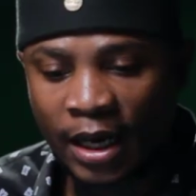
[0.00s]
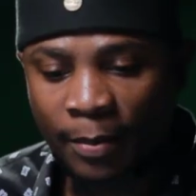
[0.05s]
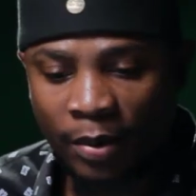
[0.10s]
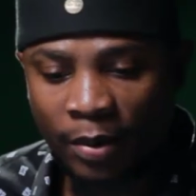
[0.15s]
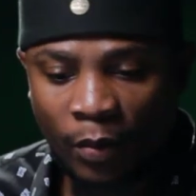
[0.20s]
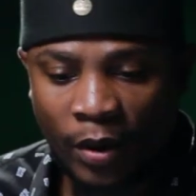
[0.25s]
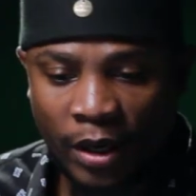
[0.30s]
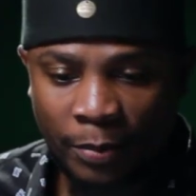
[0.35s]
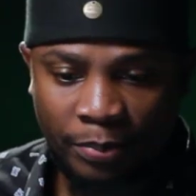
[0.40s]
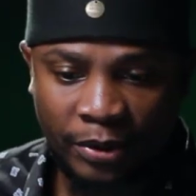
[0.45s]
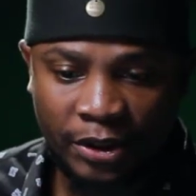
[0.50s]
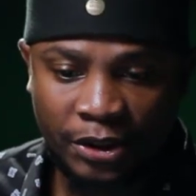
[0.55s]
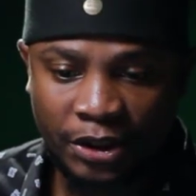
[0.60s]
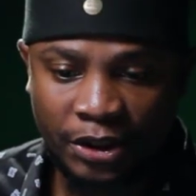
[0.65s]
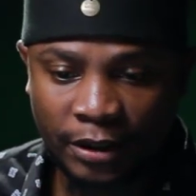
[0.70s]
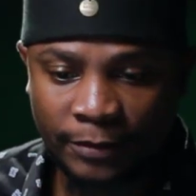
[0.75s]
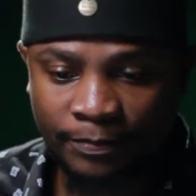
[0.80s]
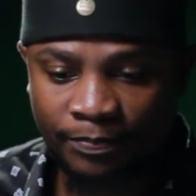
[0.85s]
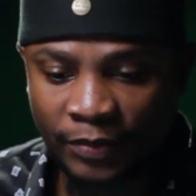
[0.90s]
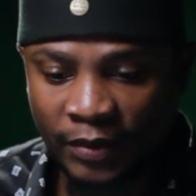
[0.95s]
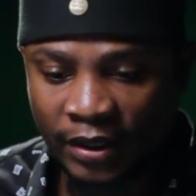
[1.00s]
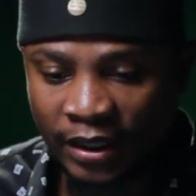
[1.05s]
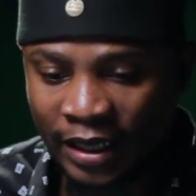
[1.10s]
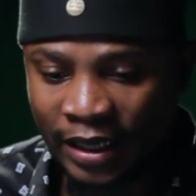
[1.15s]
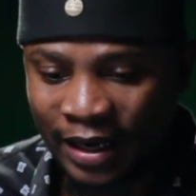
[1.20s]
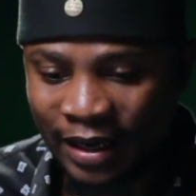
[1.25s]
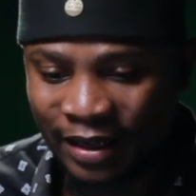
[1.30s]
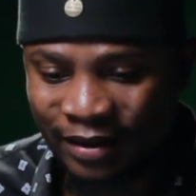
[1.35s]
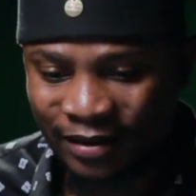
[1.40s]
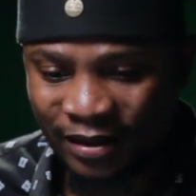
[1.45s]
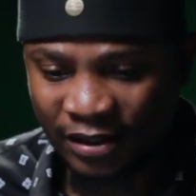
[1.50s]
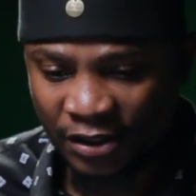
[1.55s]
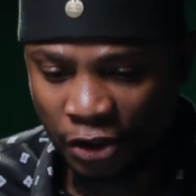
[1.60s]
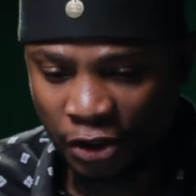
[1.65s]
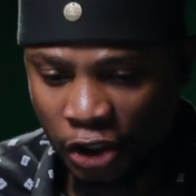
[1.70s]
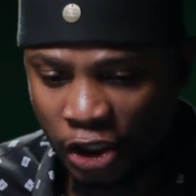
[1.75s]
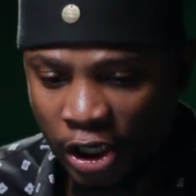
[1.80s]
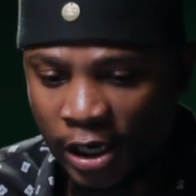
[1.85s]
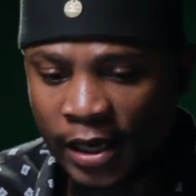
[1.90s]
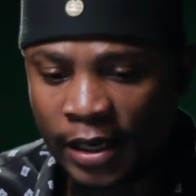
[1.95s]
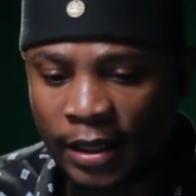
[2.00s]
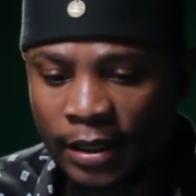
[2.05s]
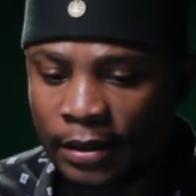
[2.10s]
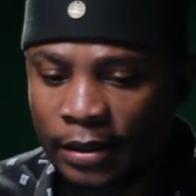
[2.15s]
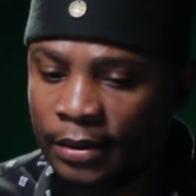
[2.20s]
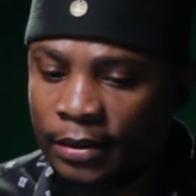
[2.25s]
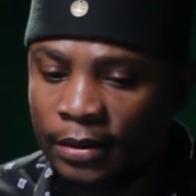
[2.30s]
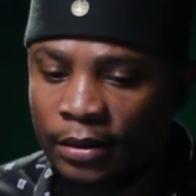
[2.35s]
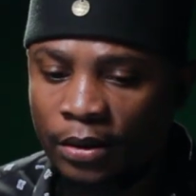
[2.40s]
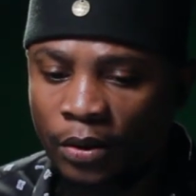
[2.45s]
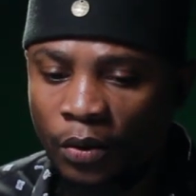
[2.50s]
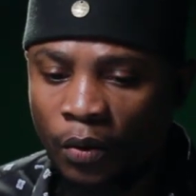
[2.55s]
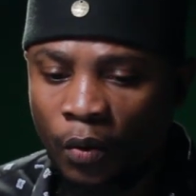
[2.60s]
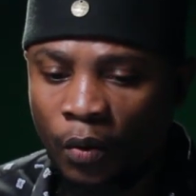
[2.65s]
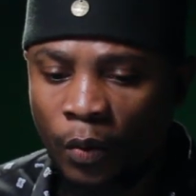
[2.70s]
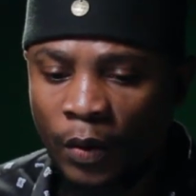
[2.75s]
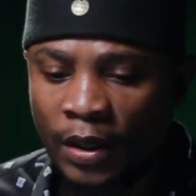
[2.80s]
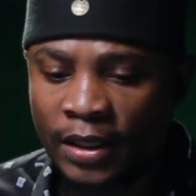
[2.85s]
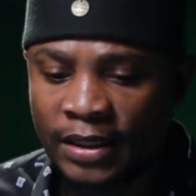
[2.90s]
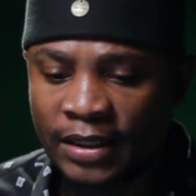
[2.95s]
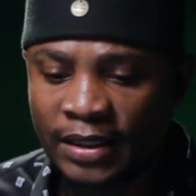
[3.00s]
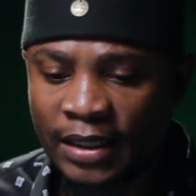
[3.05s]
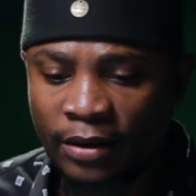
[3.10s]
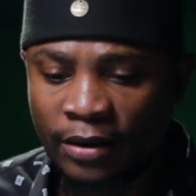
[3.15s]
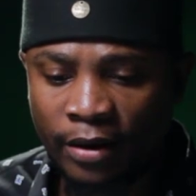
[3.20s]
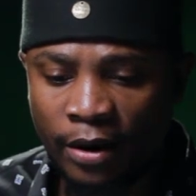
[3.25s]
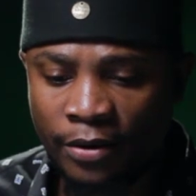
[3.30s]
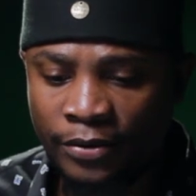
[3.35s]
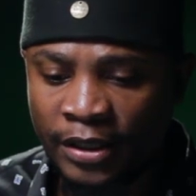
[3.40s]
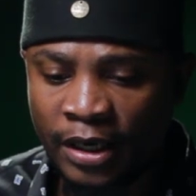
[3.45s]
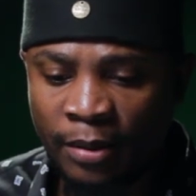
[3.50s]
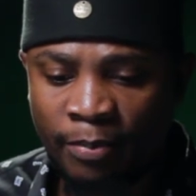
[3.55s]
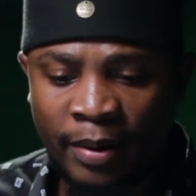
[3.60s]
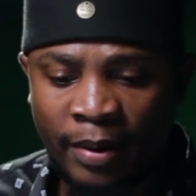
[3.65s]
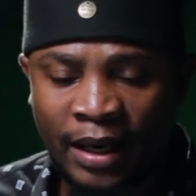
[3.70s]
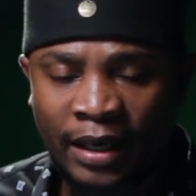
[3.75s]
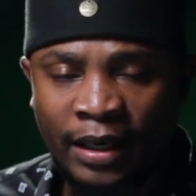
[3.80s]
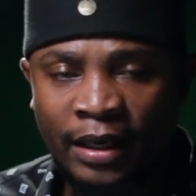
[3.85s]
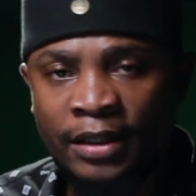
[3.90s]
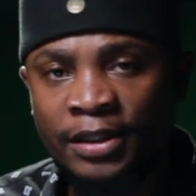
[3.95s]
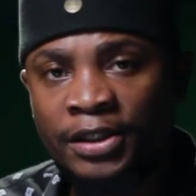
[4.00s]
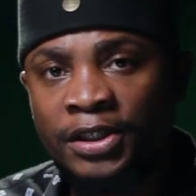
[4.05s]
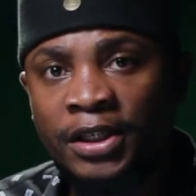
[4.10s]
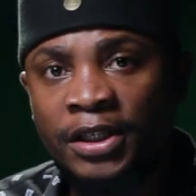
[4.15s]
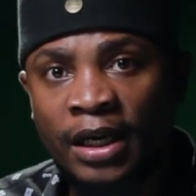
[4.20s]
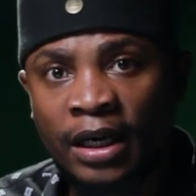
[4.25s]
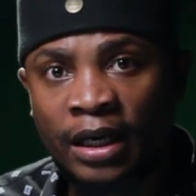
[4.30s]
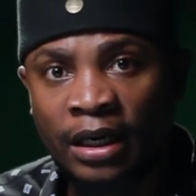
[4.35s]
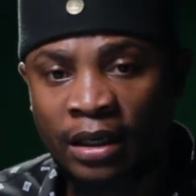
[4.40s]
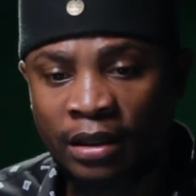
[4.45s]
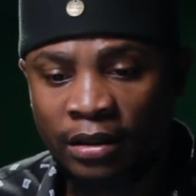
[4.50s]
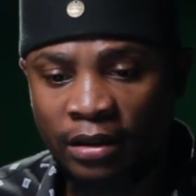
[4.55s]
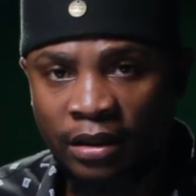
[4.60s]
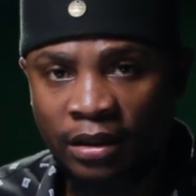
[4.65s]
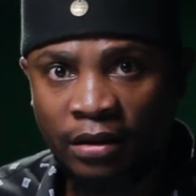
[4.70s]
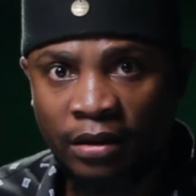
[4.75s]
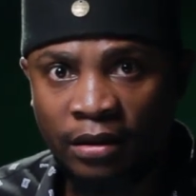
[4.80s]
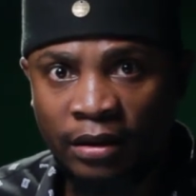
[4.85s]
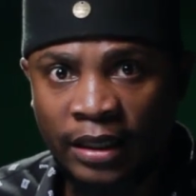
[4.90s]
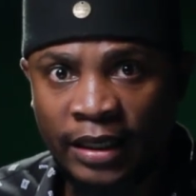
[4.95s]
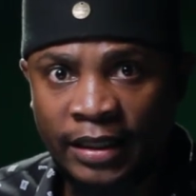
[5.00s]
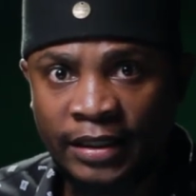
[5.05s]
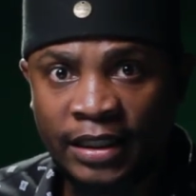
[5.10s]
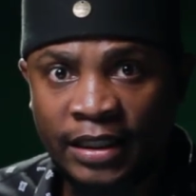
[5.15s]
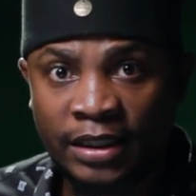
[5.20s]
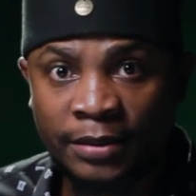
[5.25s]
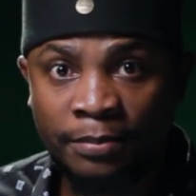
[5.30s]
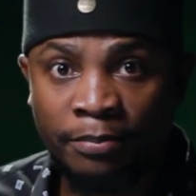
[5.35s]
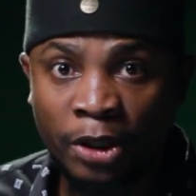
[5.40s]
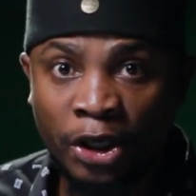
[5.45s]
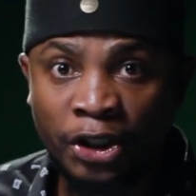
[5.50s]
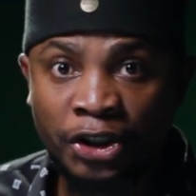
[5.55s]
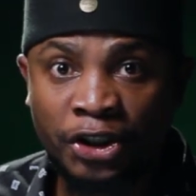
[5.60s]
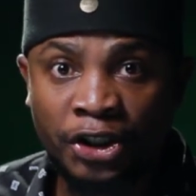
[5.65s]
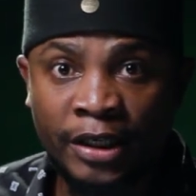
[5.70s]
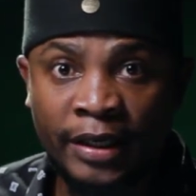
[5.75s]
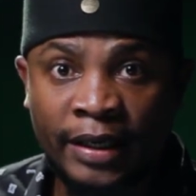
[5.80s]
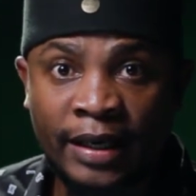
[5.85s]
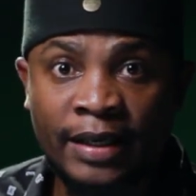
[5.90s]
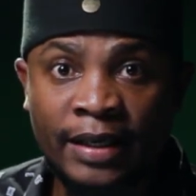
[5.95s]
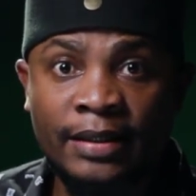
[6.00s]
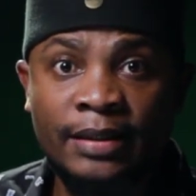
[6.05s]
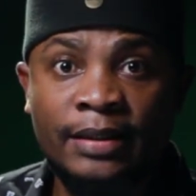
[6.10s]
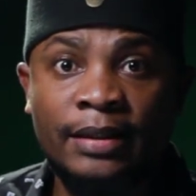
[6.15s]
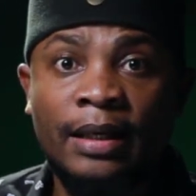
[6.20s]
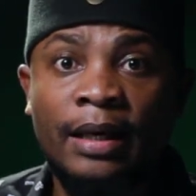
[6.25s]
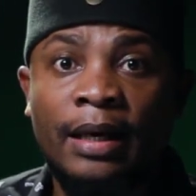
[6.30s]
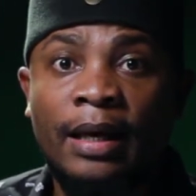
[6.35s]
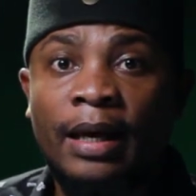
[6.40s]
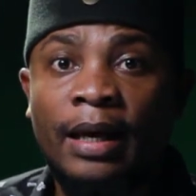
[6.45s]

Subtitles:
Number one picture, they had this child who was surrounded by Balenciaga latest merchandise.